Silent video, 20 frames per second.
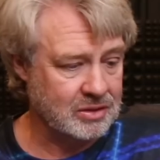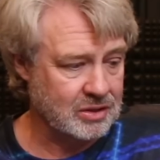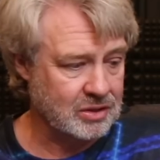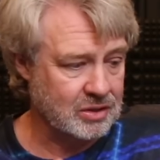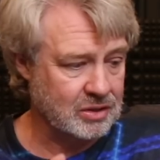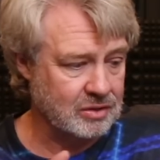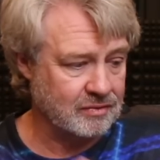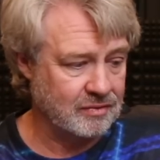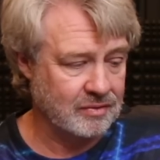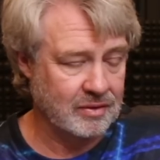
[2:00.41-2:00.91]
this
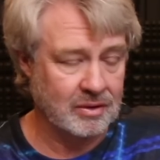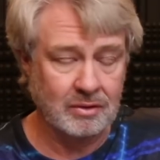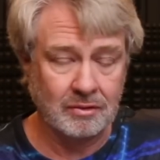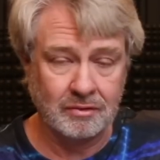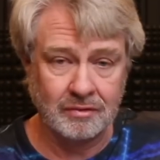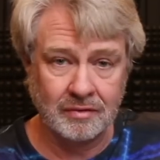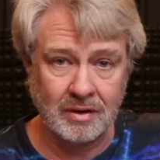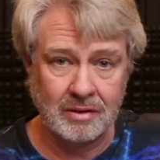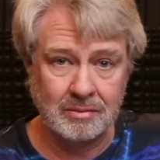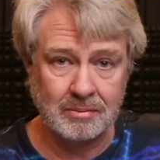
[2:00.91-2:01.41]
is for your
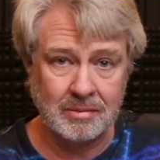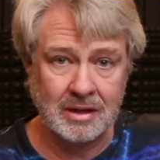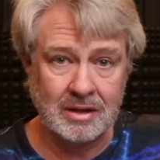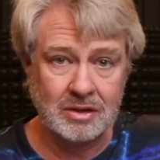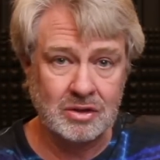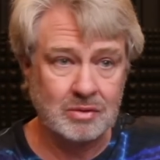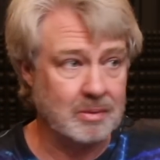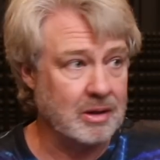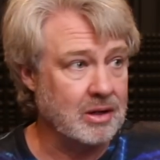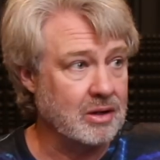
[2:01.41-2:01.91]
front
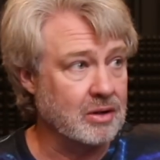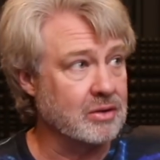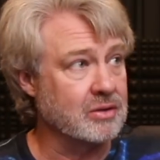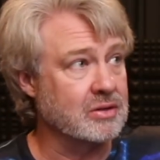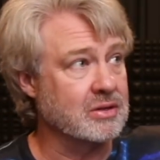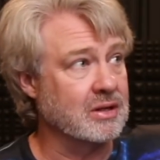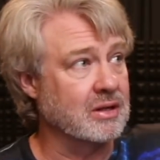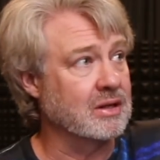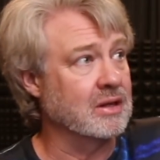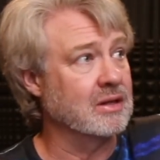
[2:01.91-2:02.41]
main
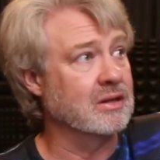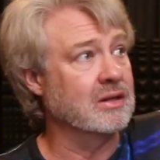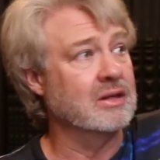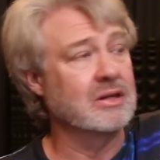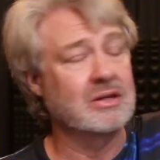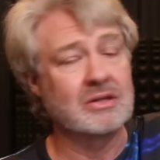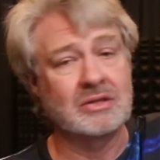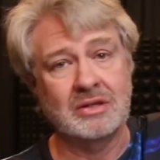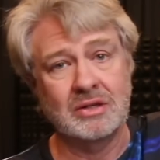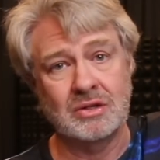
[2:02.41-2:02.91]
speakers, and then
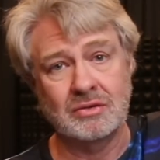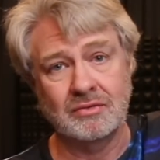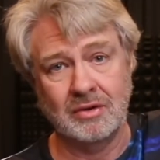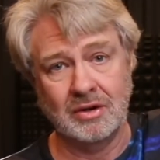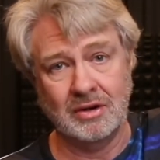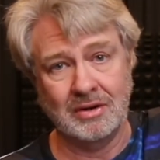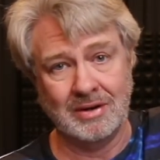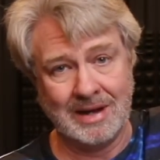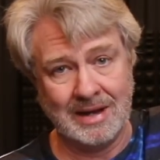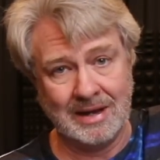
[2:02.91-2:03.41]
this is for
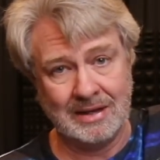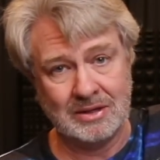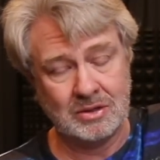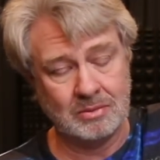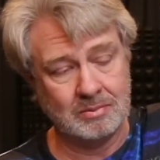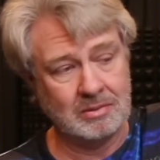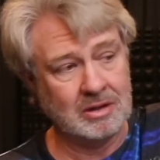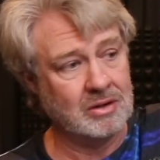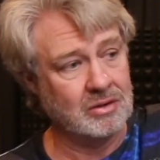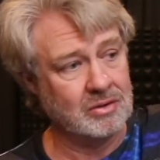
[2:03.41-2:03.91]
your height
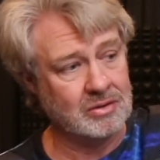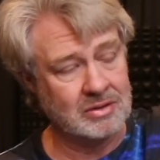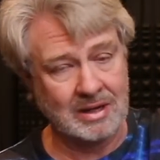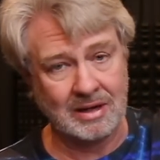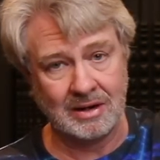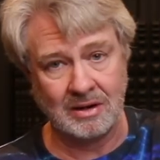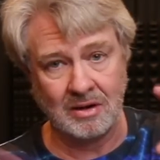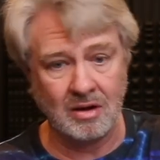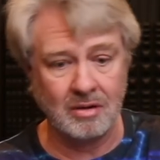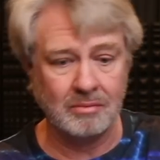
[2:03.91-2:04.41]
speakers,
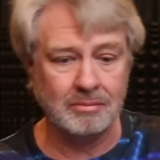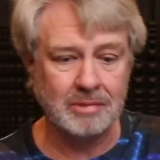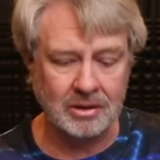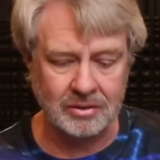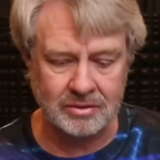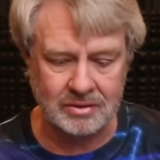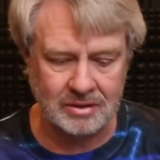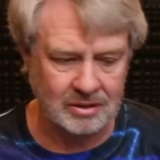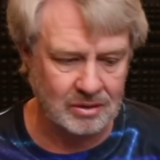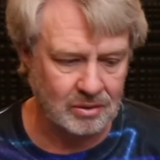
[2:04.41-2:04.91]
kind of all
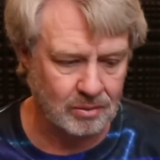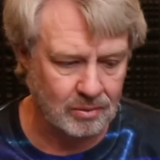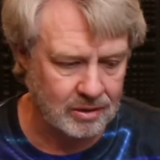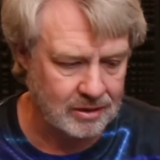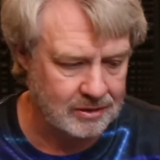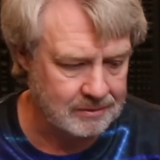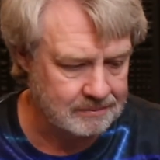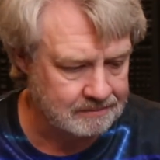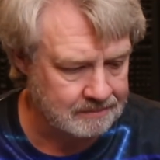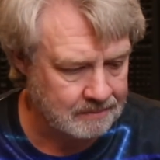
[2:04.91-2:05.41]
built into
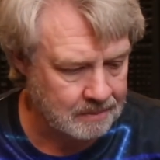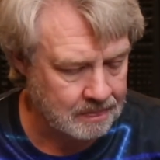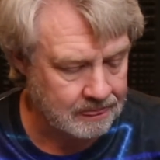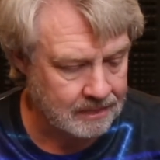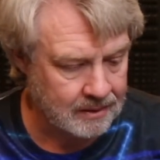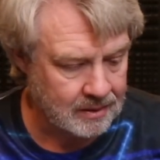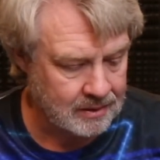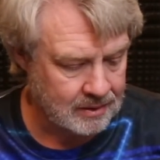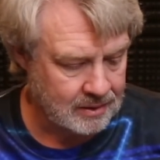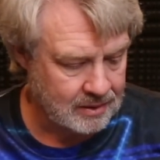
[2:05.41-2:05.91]
one.
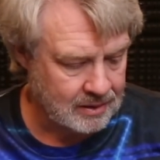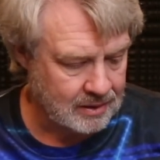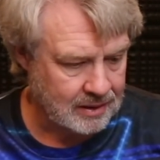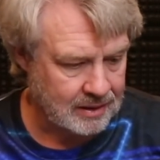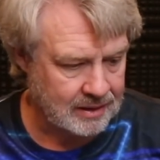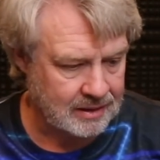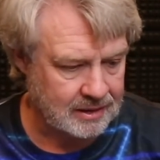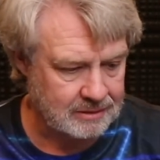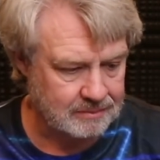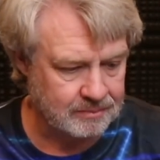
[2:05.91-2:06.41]

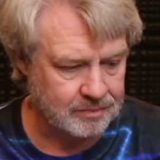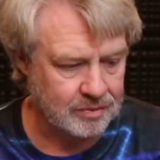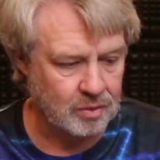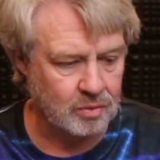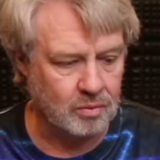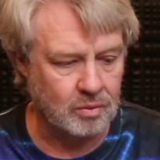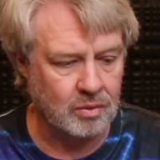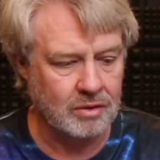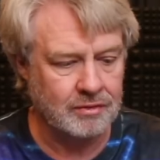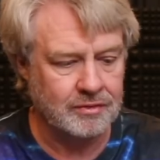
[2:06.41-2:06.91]
The
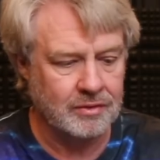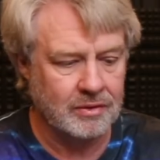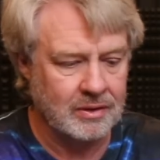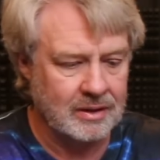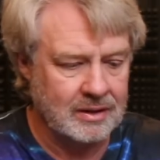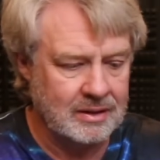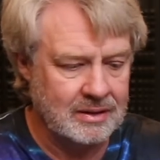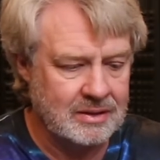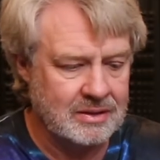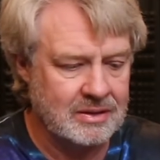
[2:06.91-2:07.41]
woofer
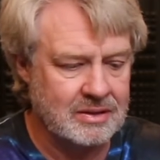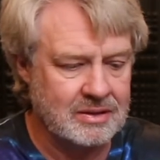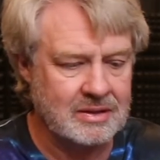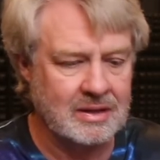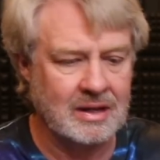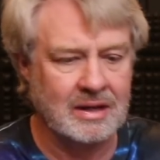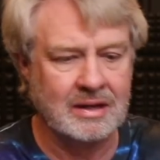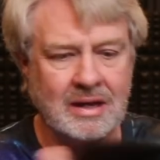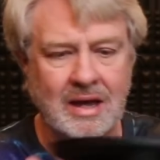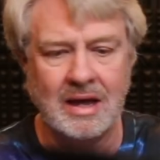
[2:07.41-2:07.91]
is
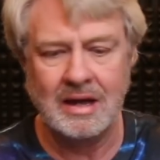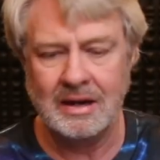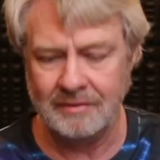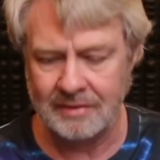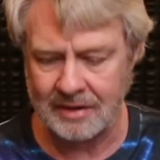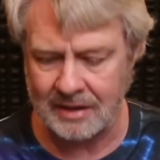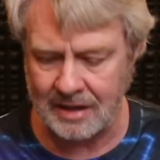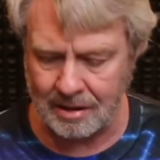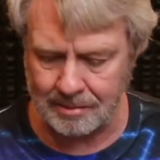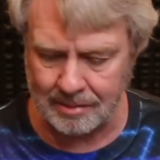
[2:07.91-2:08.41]
a kind of
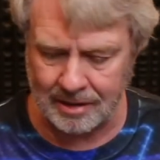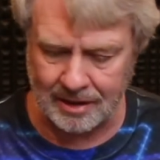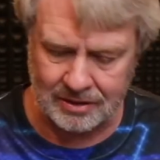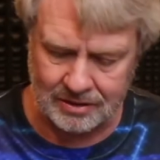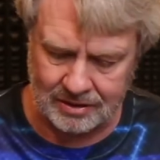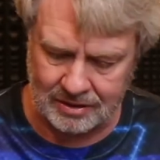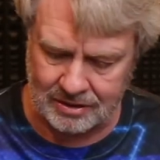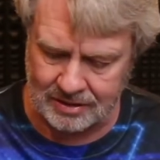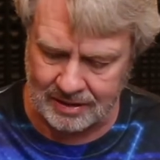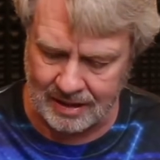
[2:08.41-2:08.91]
a
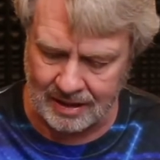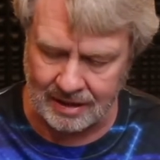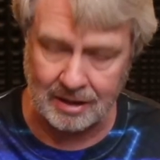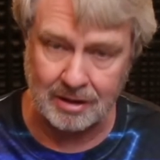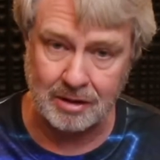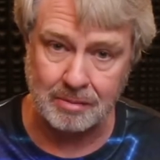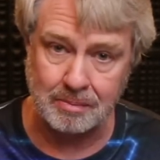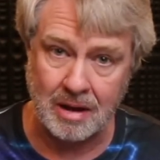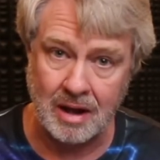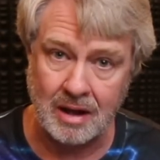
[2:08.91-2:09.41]
combination. It's got
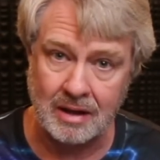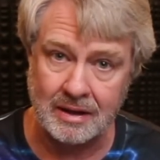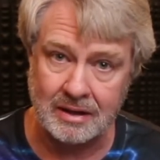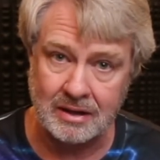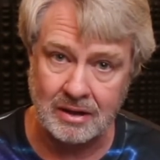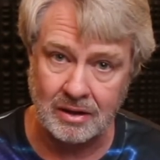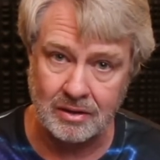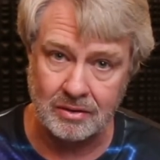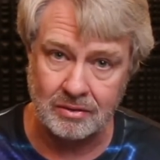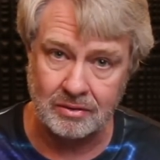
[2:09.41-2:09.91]
like a
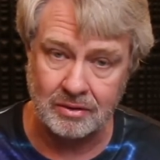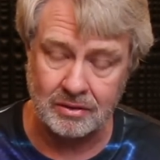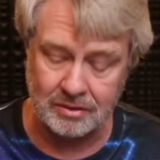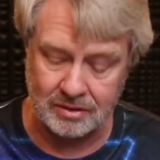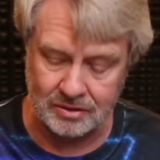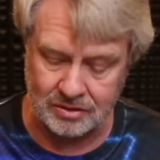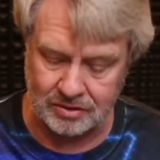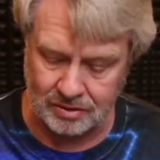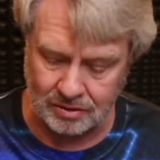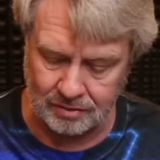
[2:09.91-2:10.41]
polycone on
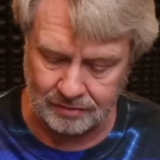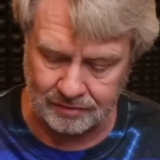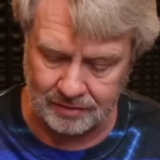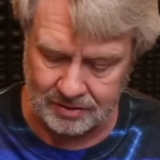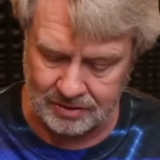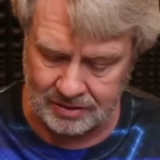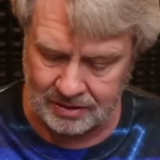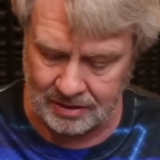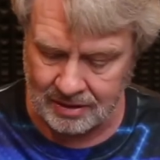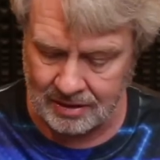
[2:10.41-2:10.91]
the
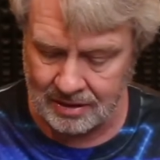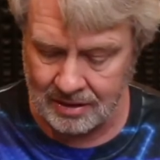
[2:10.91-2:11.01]
surface,